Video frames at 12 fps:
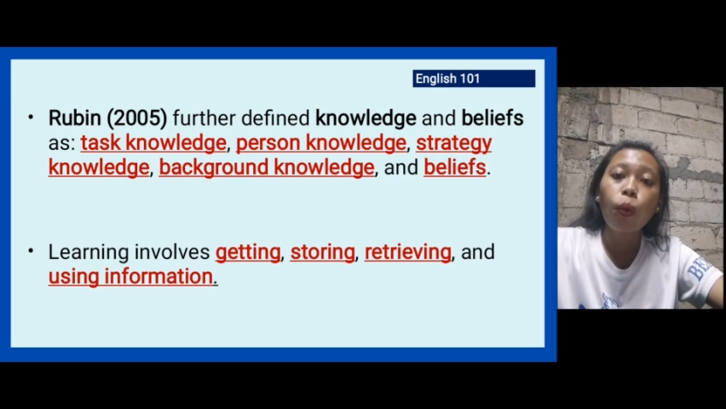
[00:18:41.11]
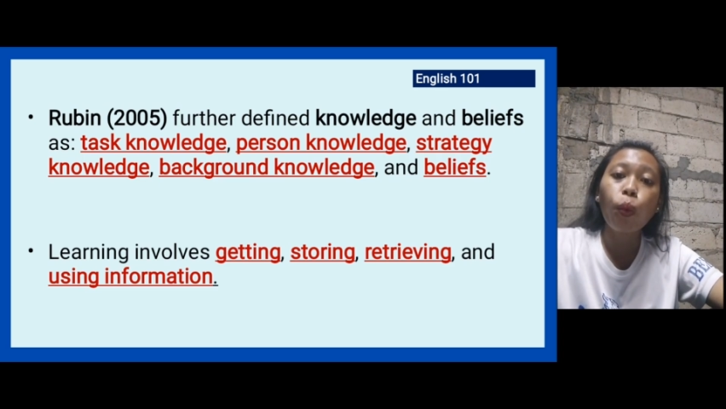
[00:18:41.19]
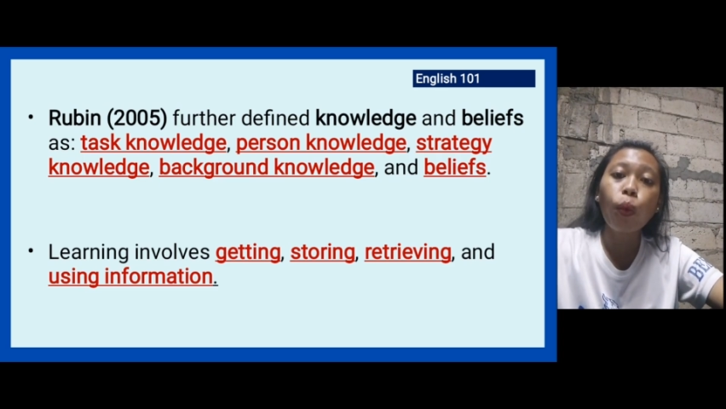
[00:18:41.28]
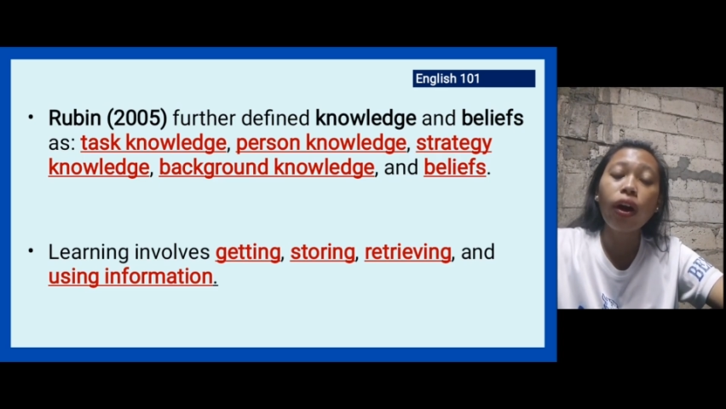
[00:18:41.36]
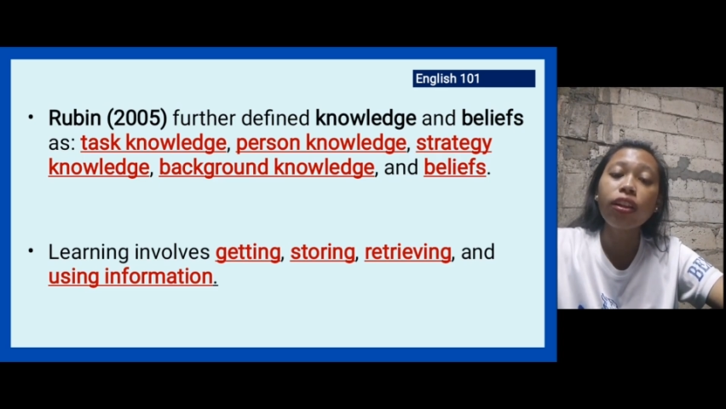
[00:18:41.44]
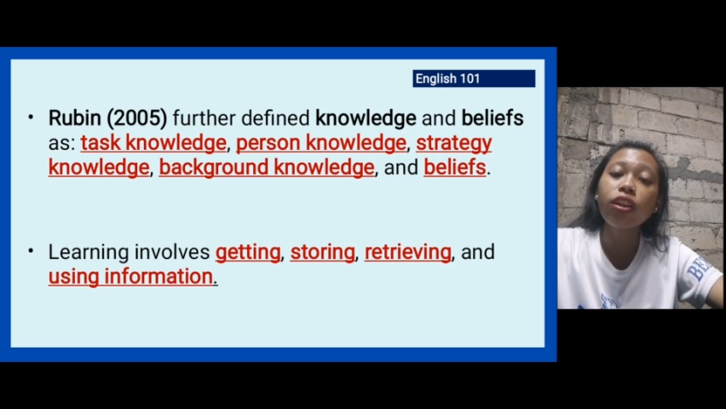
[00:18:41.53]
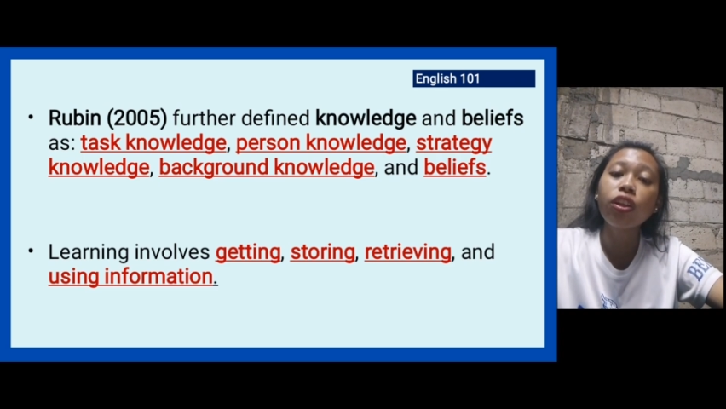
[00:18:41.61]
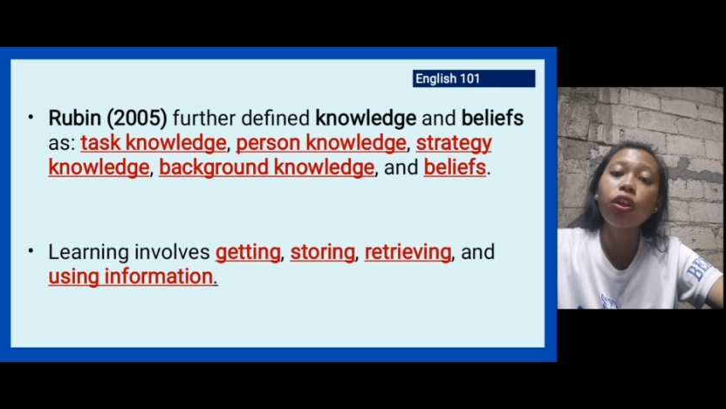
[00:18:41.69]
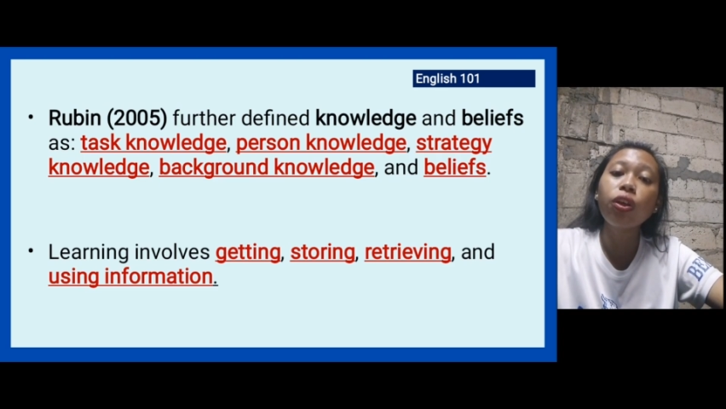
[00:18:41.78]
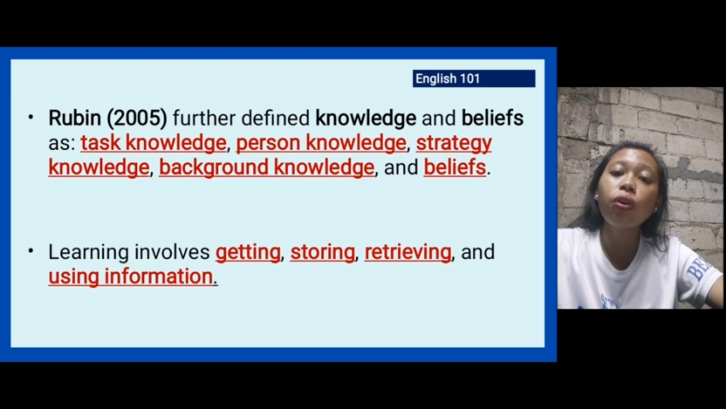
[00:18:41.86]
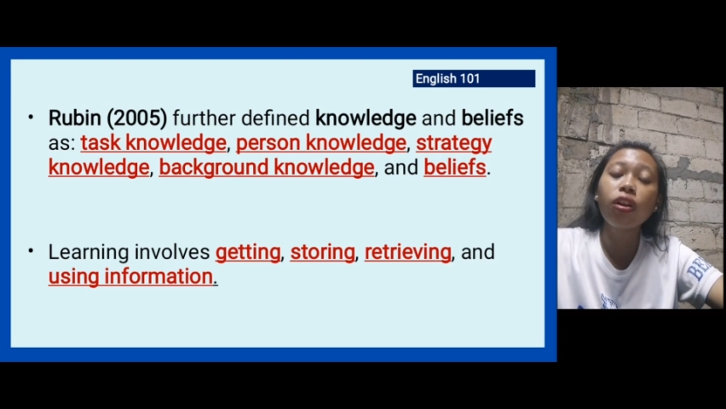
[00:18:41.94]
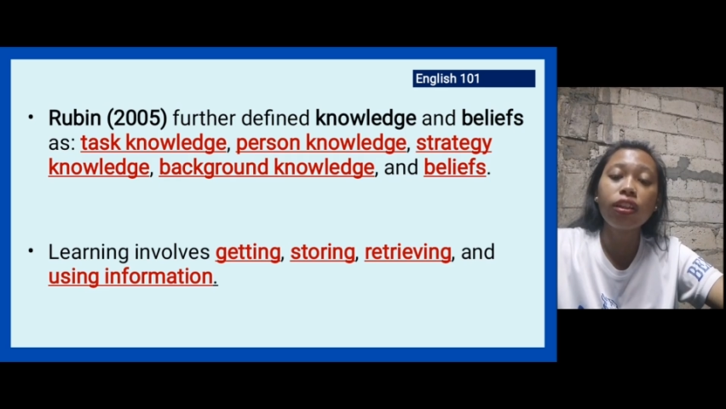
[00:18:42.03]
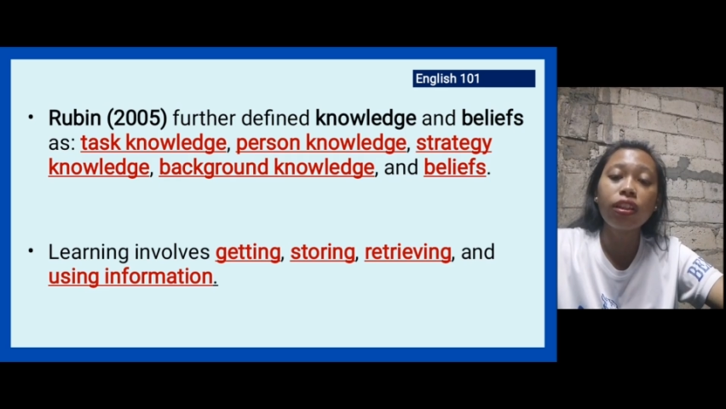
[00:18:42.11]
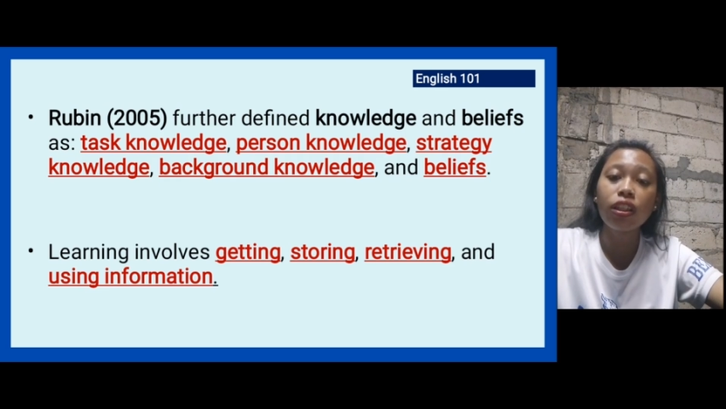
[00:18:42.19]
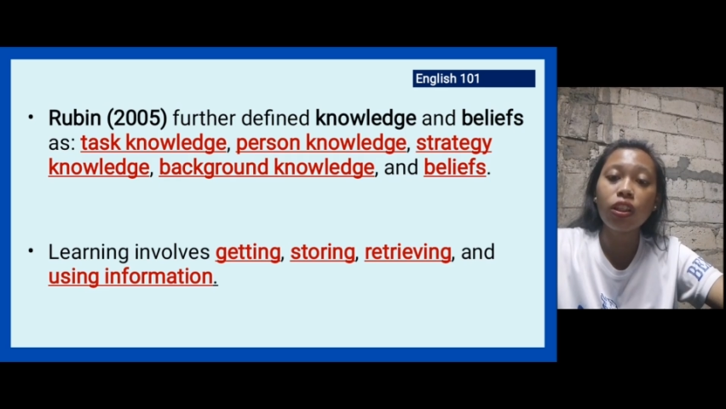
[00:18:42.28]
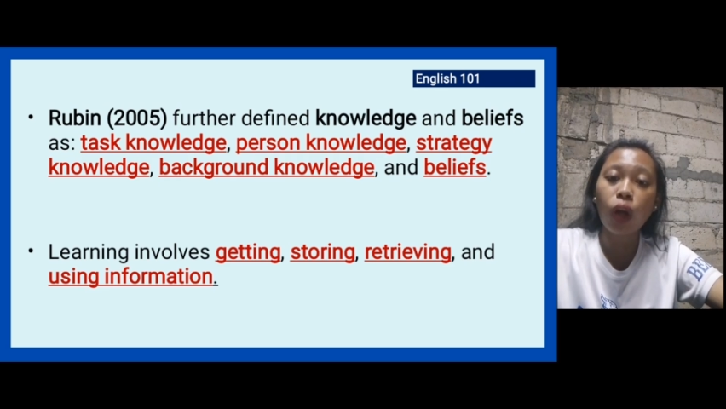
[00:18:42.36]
what you already